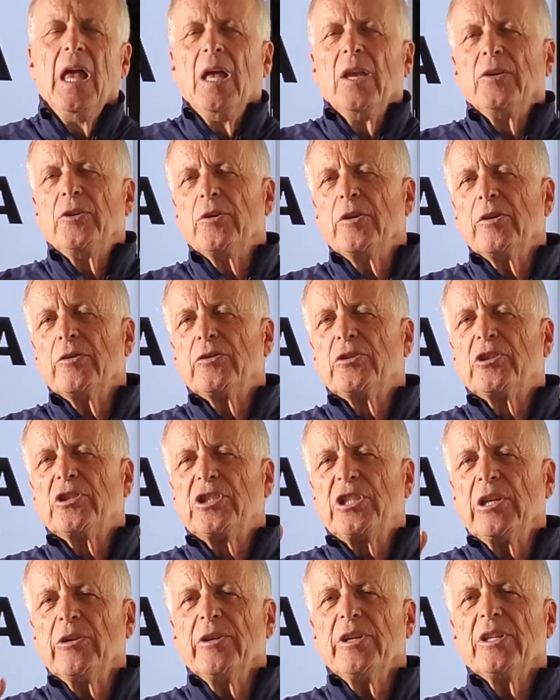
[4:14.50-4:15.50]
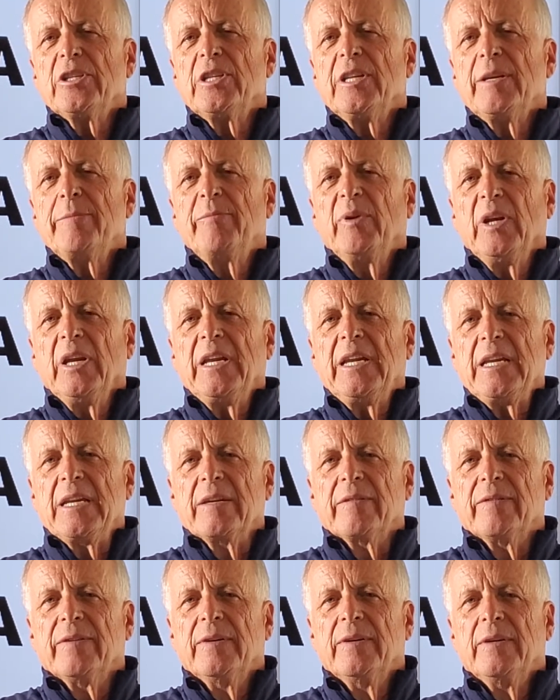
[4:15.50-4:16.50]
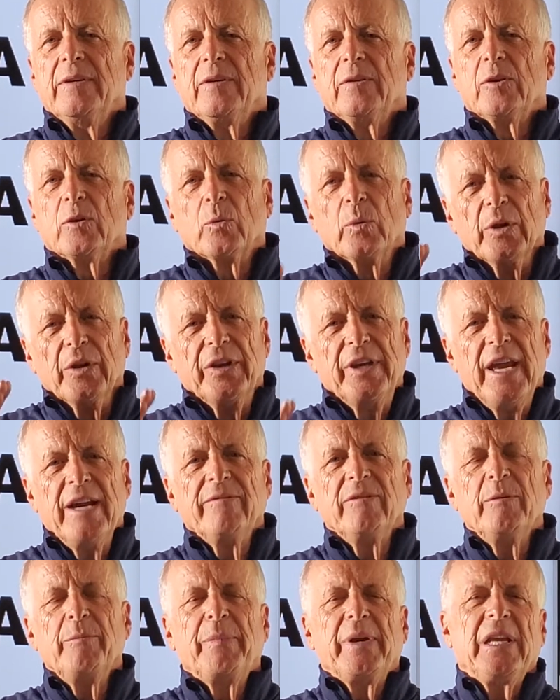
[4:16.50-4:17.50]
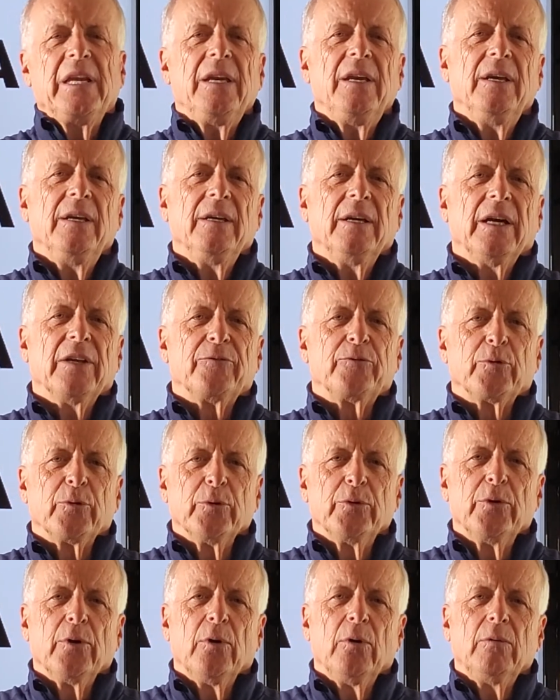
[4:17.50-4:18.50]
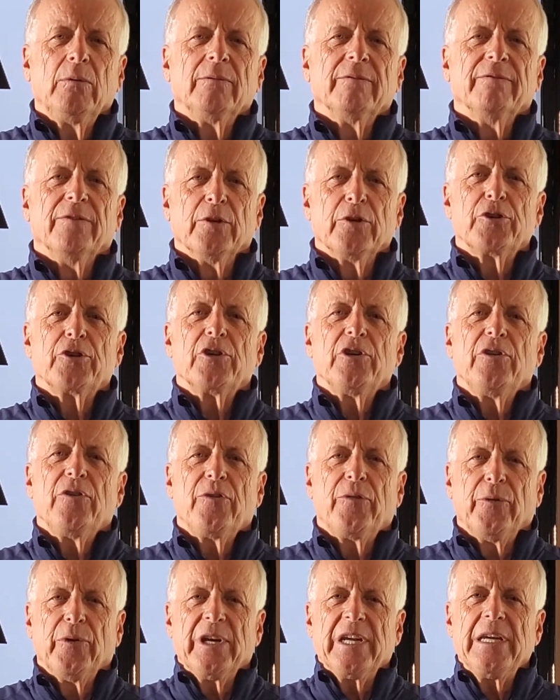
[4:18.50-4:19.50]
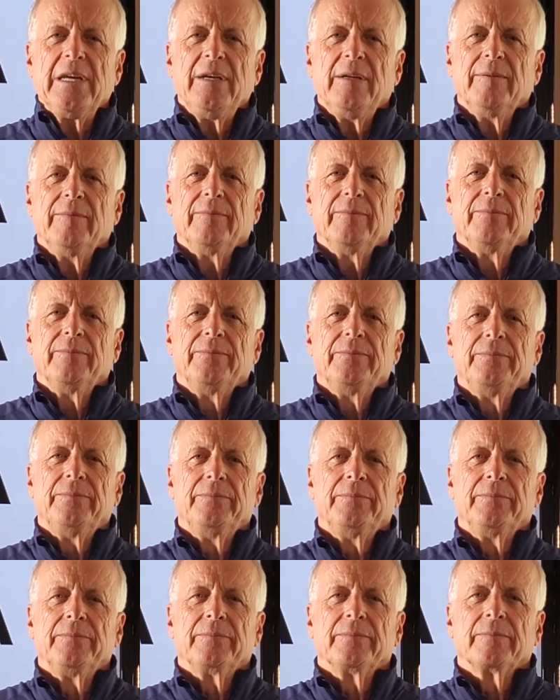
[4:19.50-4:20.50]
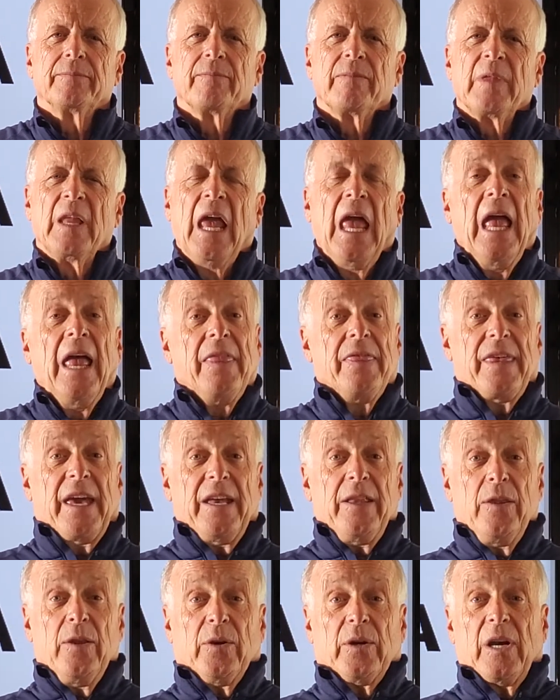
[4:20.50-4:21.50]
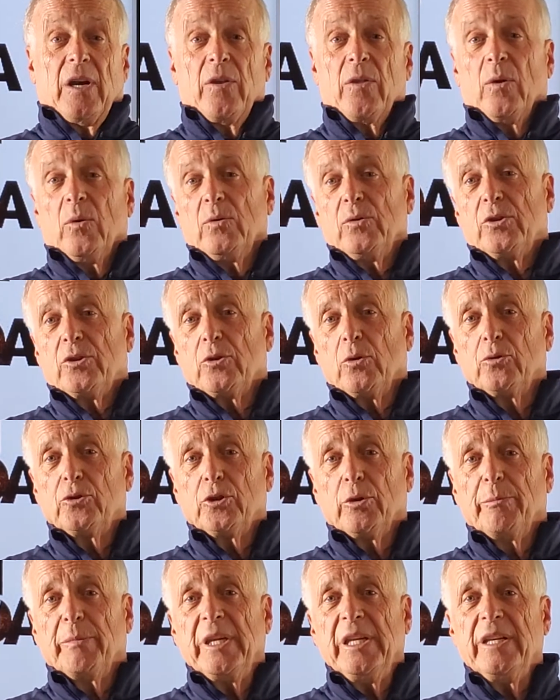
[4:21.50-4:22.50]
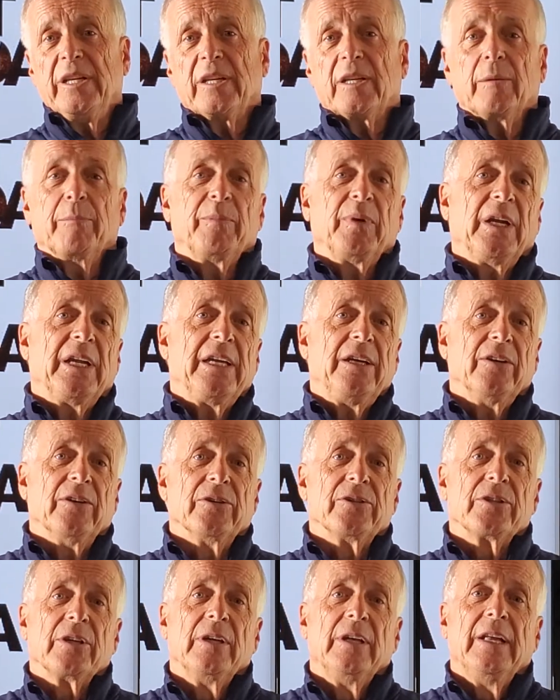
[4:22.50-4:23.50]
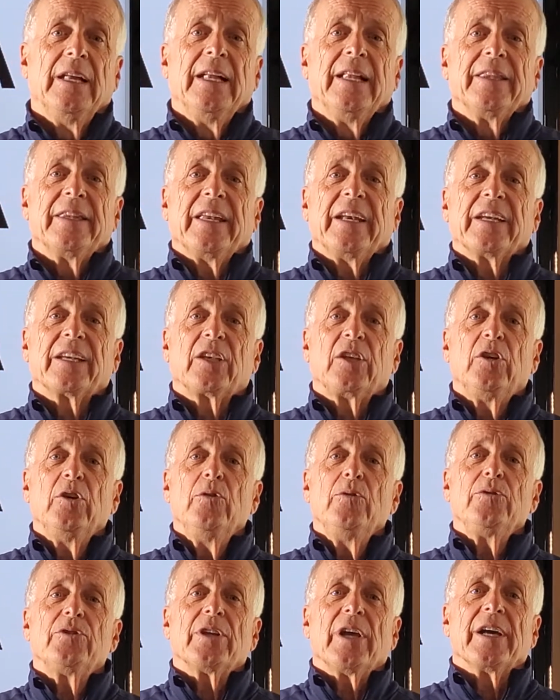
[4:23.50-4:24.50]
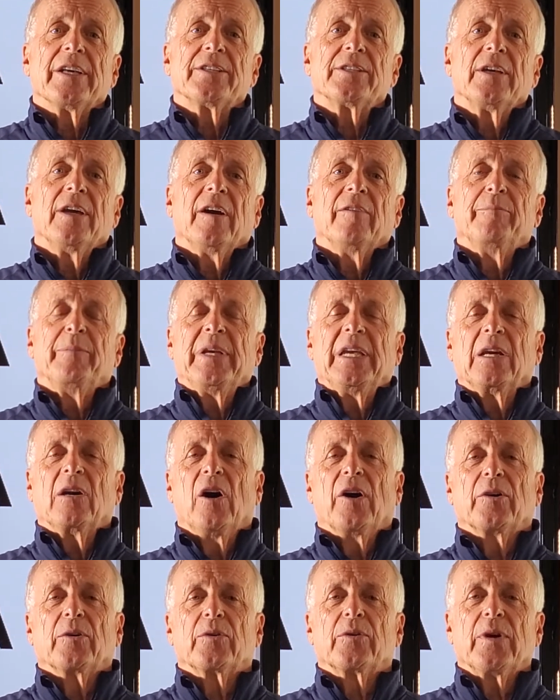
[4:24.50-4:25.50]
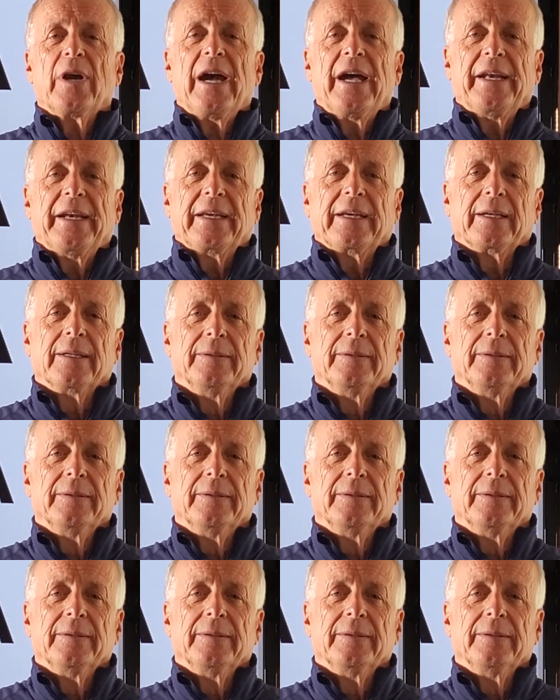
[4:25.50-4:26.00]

Do you seriously believe there will never be a Trudeau version 3? Then there are those social media complainers that accuse us of being autocratic,